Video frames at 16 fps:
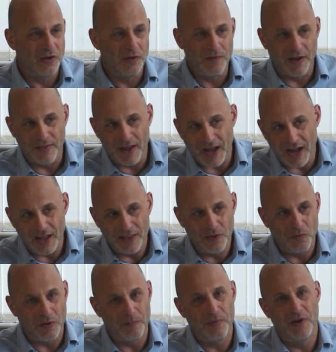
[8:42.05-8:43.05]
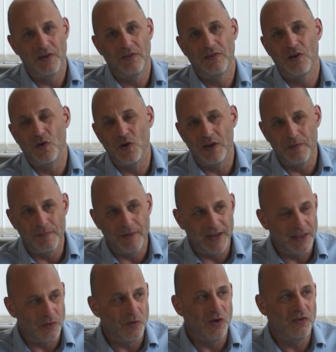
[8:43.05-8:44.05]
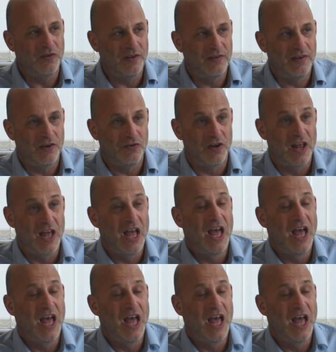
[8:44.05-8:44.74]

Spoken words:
You've either hired the wrong person or you've made the wrong decision.